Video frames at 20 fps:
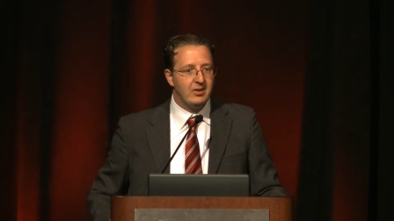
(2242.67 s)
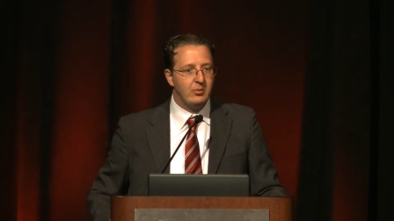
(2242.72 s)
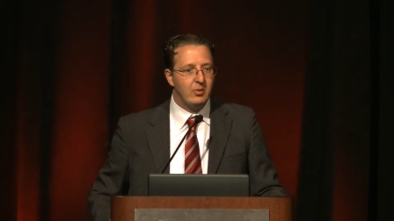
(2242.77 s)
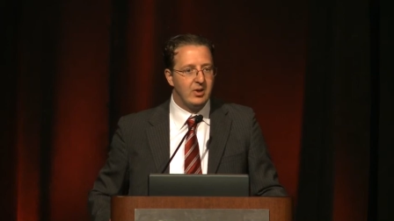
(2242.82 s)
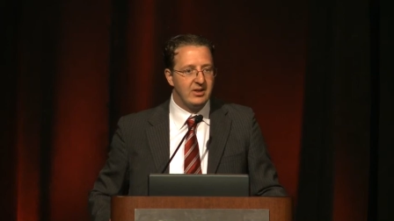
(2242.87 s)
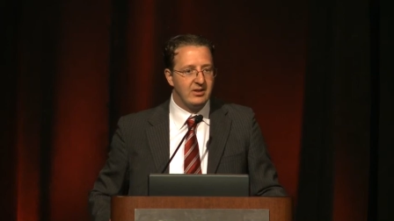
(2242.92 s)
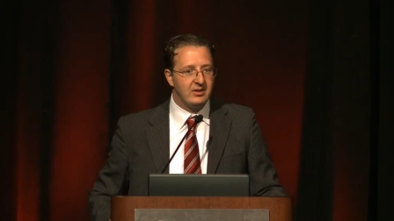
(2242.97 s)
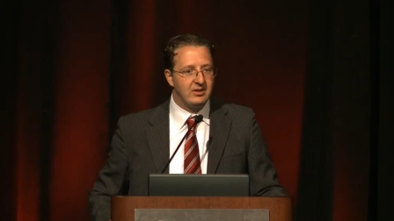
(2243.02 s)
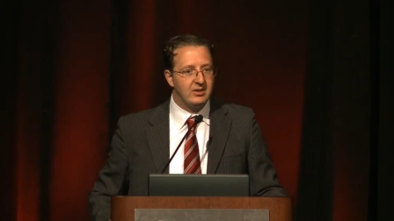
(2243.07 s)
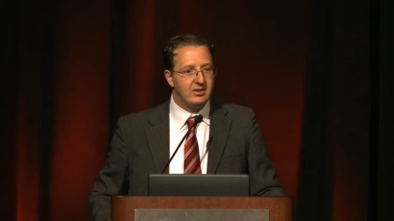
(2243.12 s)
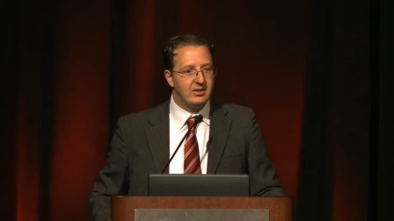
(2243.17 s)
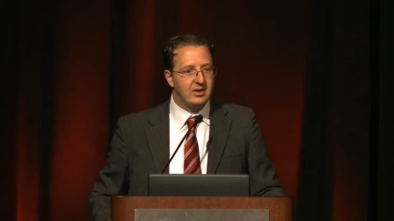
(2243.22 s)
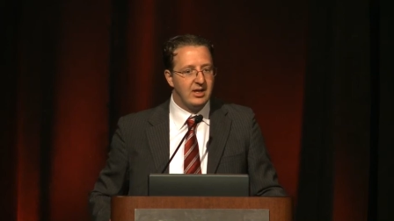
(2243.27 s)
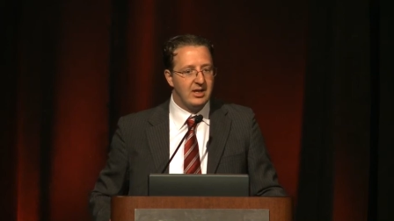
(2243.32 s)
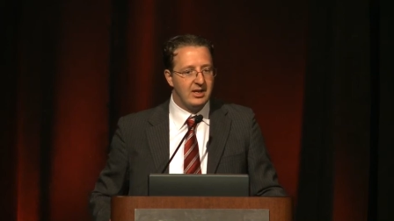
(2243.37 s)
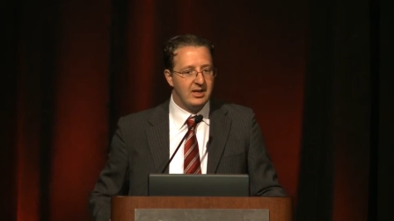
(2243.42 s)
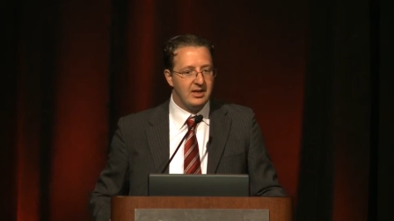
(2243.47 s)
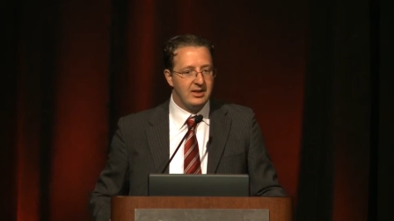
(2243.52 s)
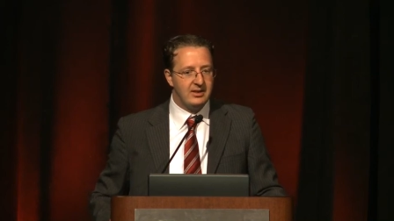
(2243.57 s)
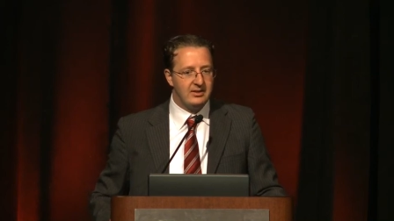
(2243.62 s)

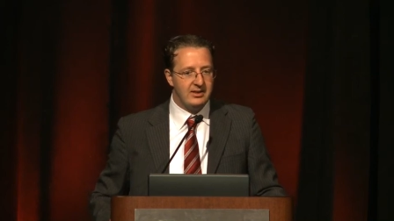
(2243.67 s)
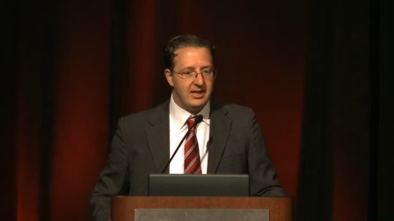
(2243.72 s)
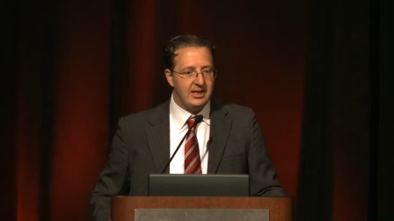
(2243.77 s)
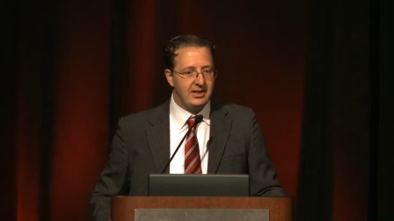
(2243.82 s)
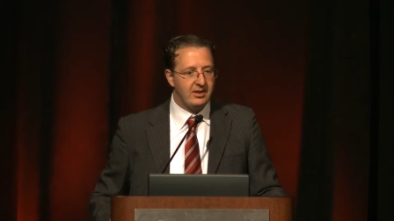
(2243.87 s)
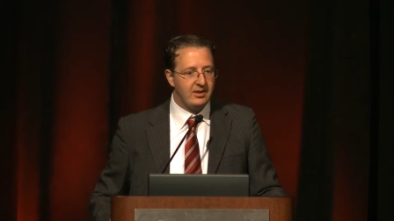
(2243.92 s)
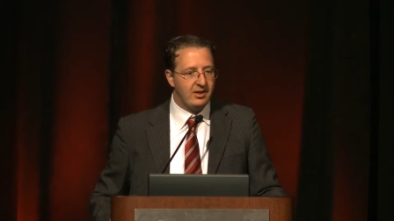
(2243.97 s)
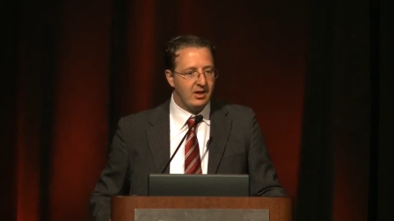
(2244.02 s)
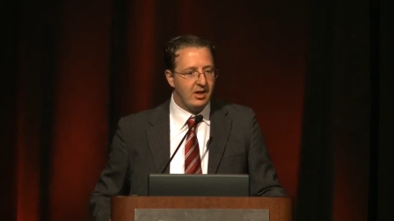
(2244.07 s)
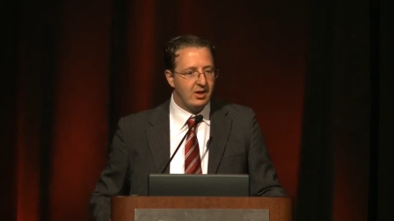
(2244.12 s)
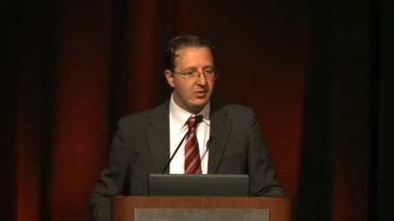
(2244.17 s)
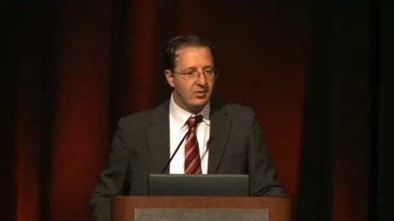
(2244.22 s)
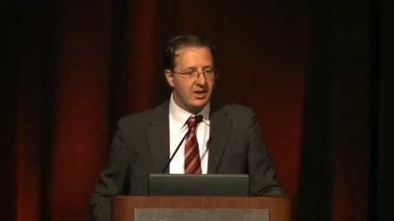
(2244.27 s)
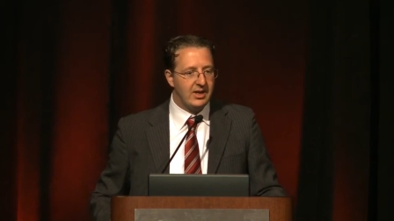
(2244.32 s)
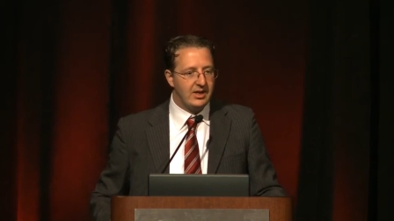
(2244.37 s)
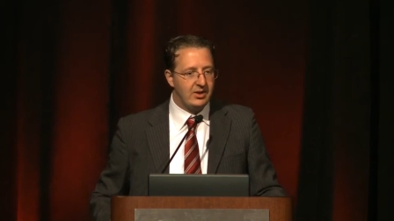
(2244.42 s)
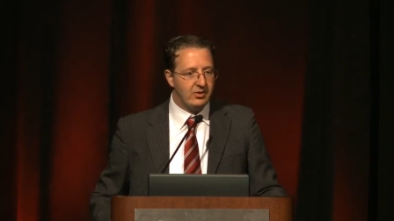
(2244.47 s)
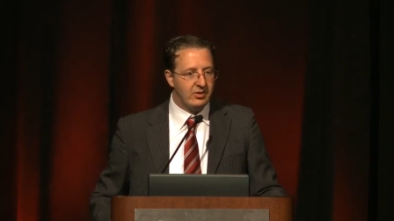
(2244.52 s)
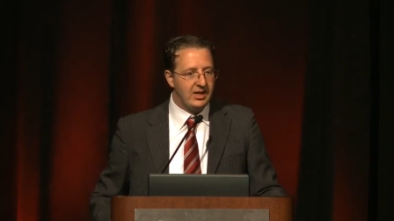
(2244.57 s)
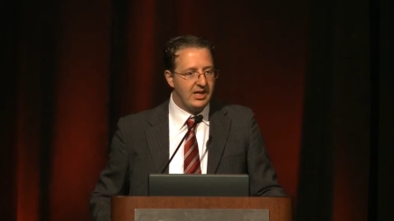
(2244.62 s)
whether naked call
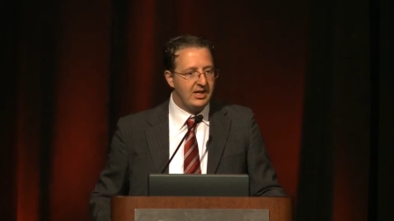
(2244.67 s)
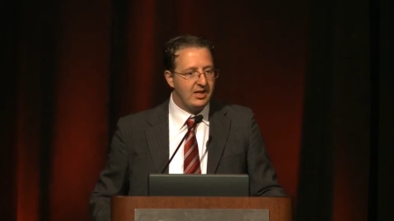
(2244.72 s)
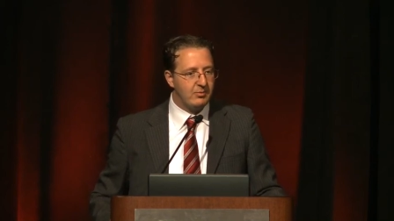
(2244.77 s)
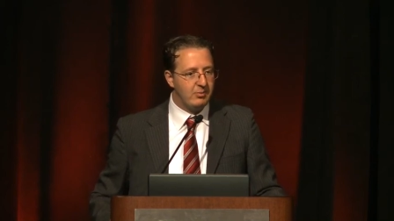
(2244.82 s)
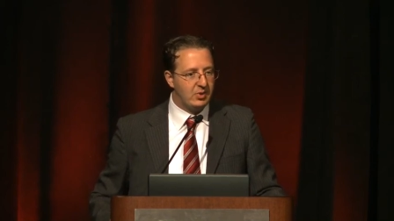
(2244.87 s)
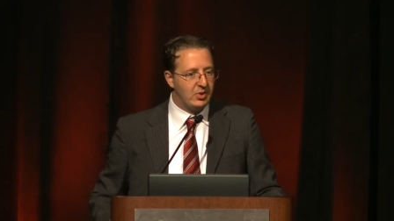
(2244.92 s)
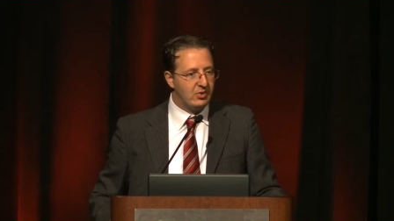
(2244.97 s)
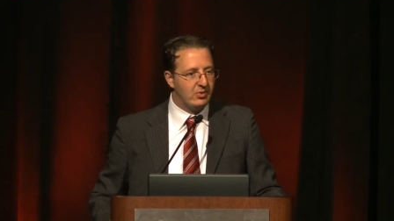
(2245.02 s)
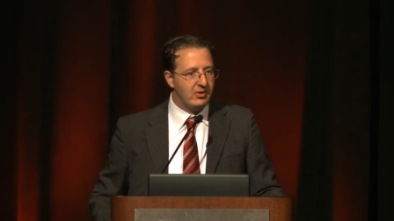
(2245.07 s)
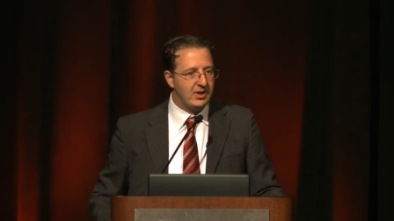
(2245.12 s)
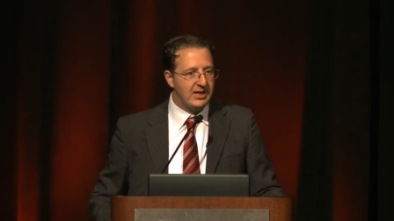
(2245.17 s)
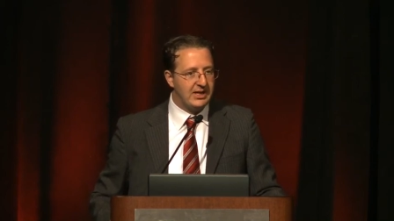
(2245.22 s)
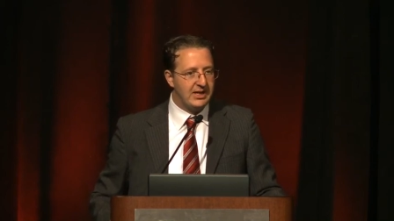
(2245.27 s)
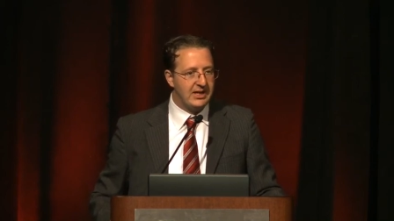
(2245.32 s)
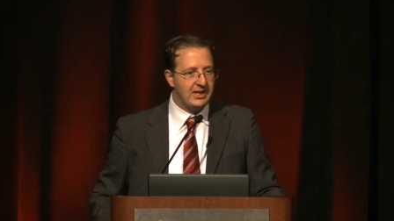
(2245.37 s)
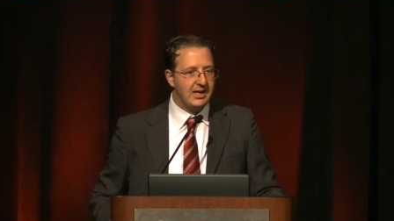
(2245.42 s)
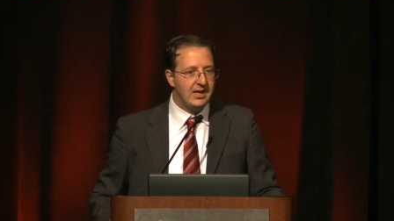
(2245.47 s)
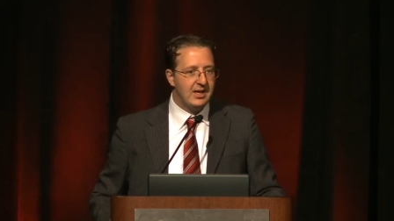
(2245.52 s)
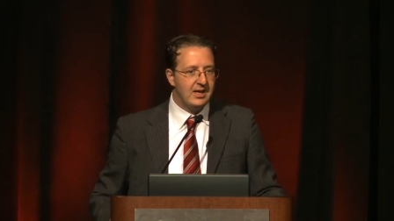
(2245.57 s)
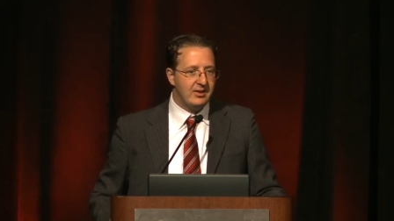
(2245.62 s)
writing or naked put writing,